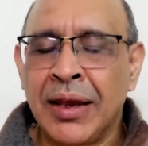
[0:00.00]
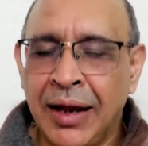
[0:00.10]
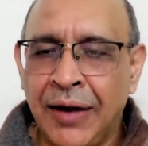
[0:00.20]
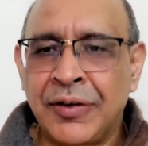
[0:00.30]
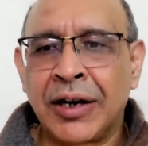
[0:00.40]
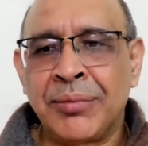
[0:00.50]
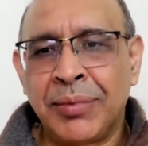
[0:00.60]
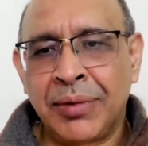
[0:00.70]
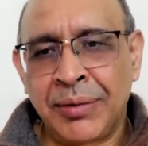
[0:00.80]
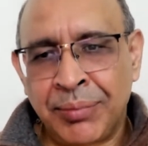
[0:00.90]
After a
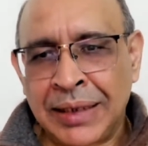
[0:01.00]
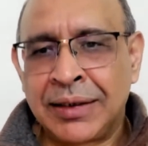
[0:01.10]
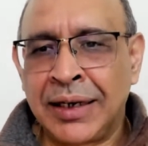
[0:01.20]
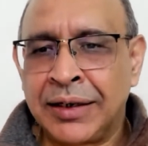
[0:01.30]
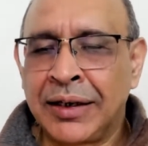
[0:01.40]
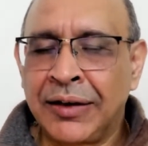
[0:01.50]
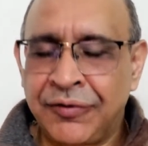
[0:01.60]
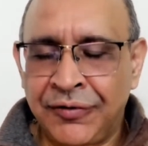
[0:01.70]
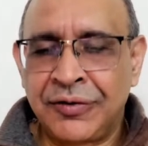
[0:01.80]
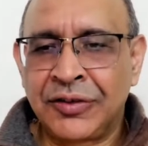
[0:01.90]
month later, if
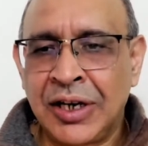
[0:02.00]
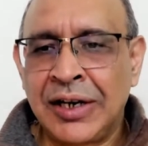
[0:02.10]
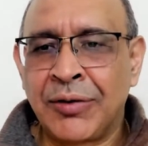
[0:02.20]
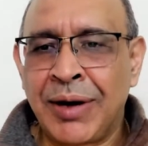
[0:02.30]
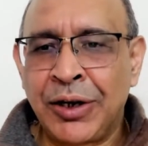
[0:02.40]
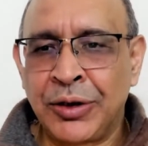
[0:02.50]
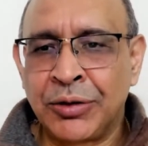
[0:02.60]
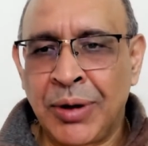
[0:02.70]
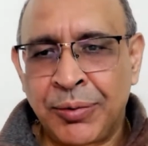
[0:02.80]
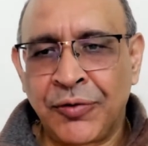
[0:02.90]
still required, you can go
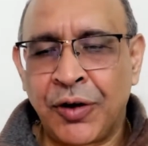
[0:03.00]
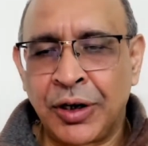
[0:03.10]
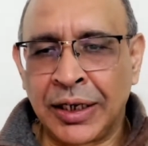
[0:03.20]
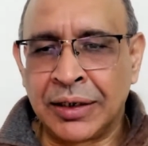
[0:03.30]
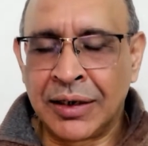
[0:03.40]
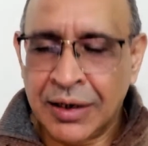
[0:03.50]
up to 14.